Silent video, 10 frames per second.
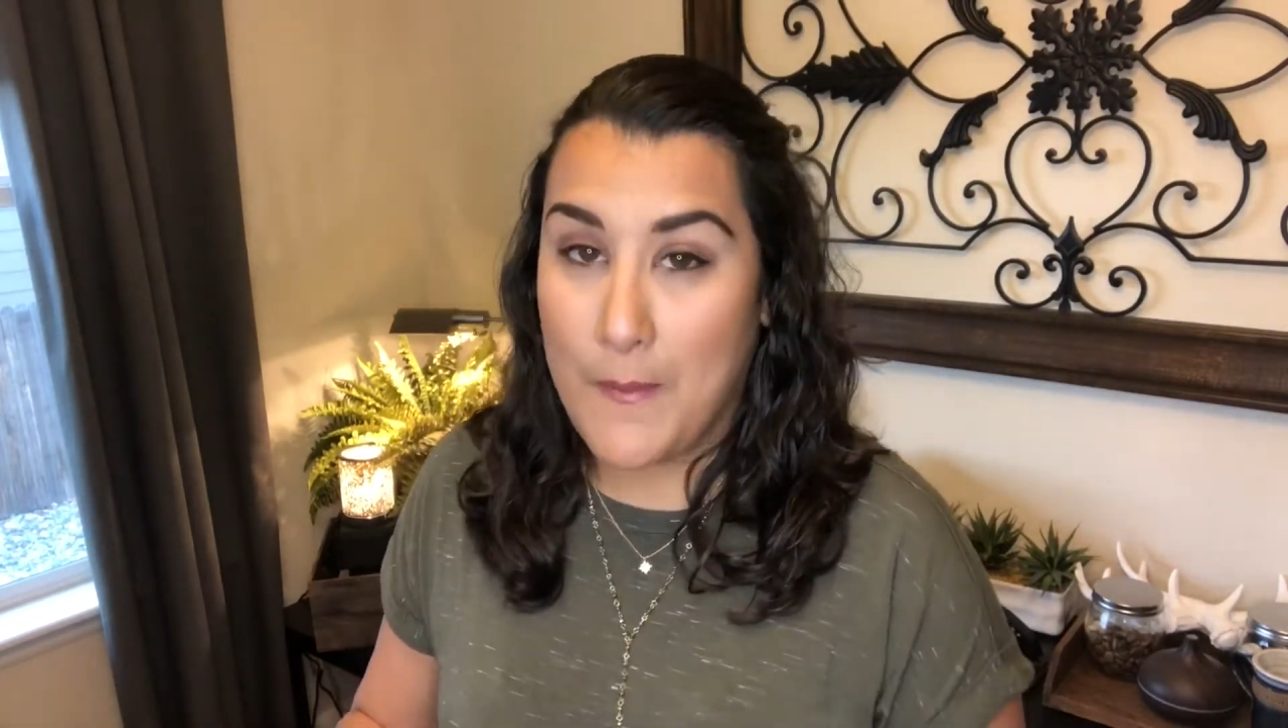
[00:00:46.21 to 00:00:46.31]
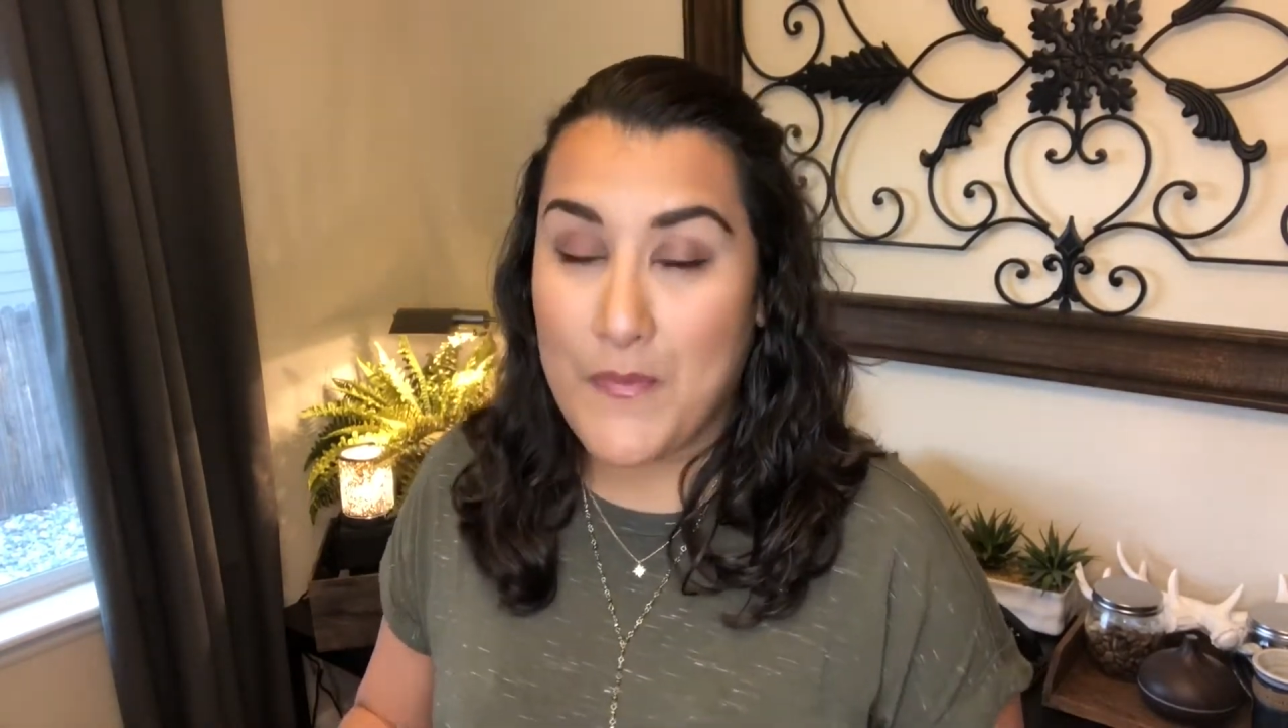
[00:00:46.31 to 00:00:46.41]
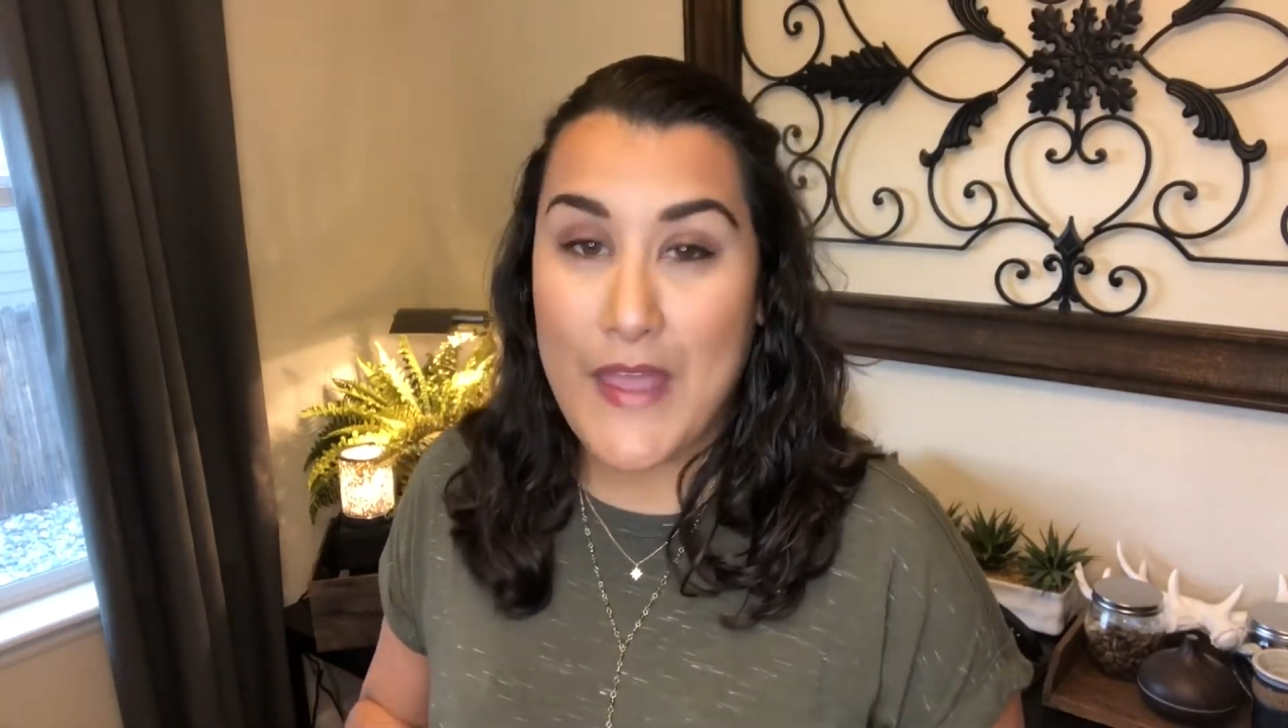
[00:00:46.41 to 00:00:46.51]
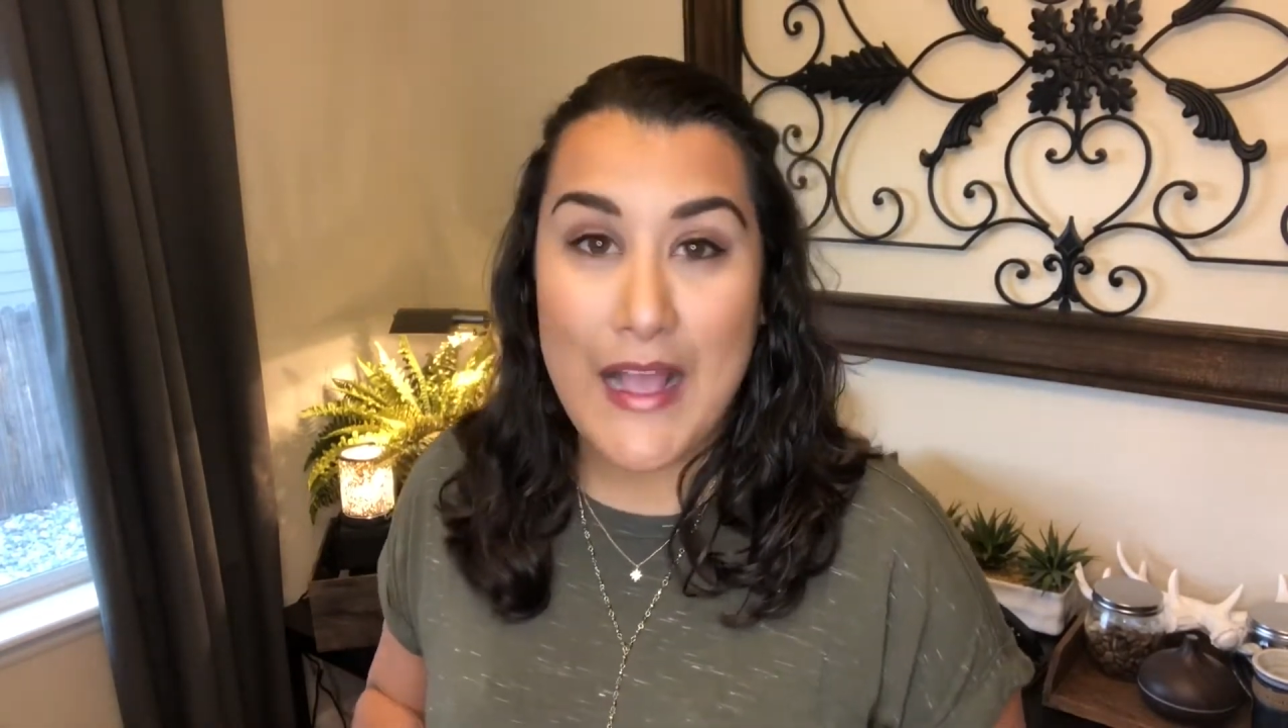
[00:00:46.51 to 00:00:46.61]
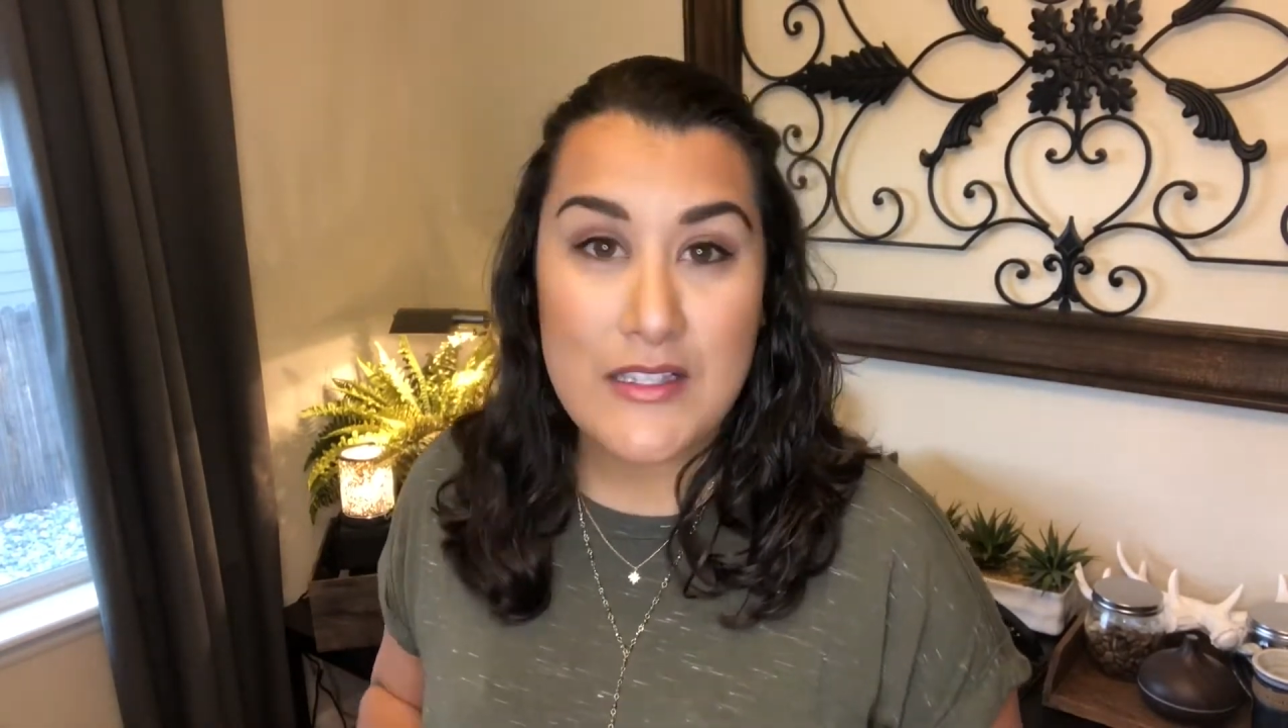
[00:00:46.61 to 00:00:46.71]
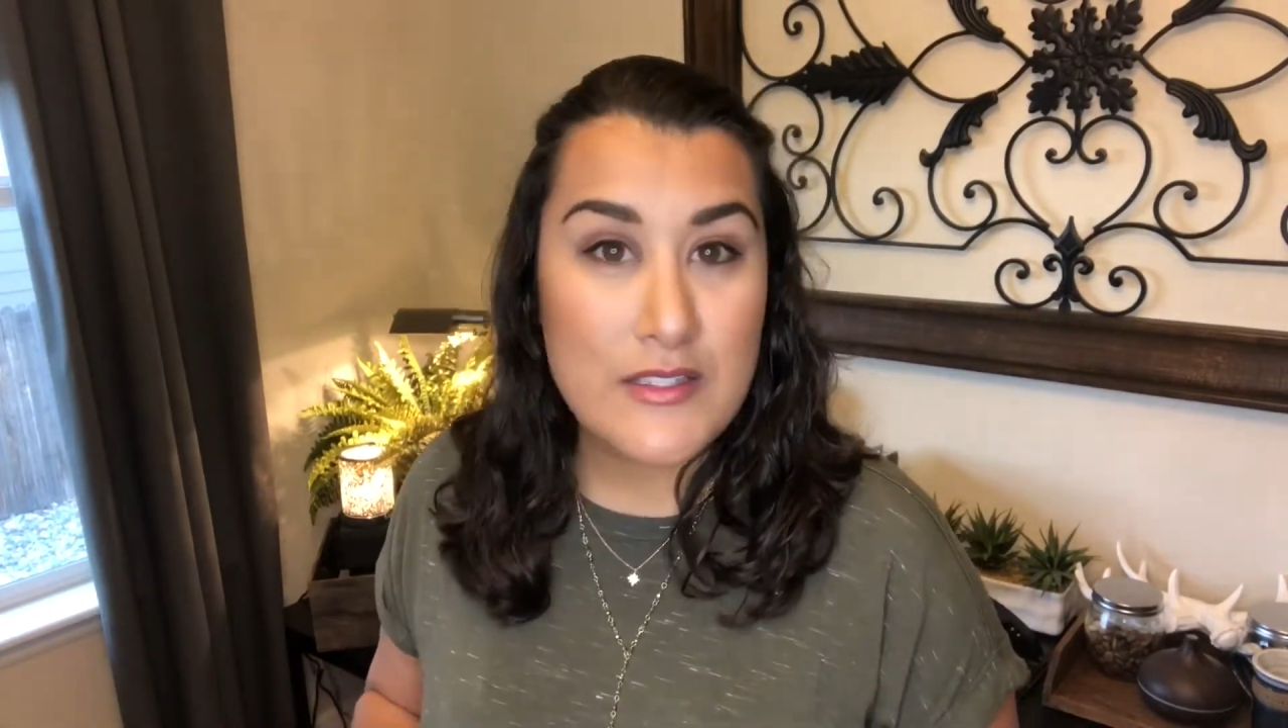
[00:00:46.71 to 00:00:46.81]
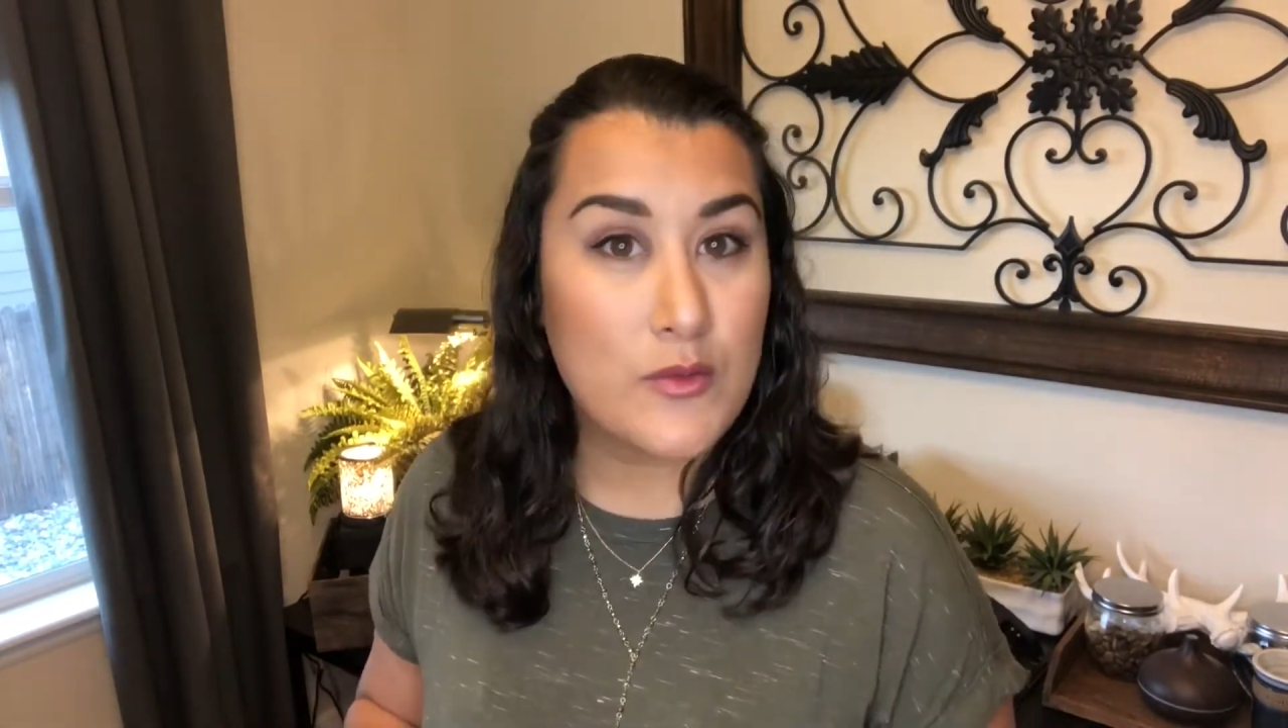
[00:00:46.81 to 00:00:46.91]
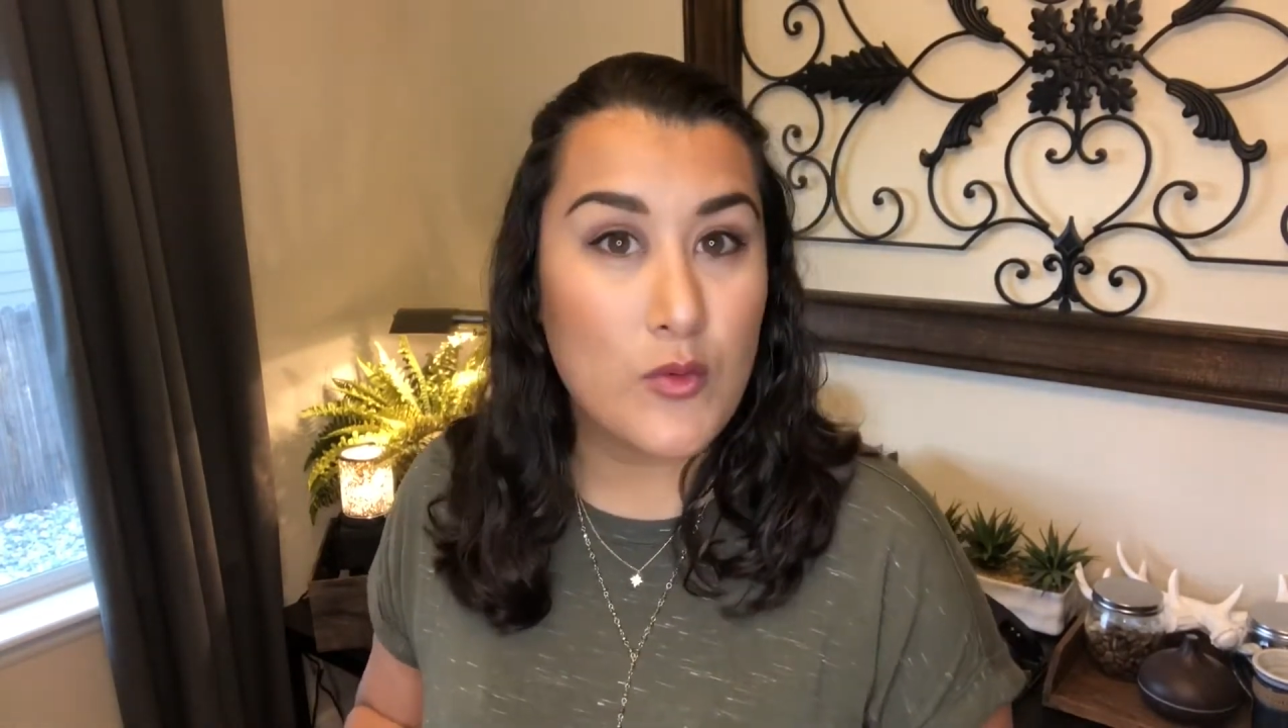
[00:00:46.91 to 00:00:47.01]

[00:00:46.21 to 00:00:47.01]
that's,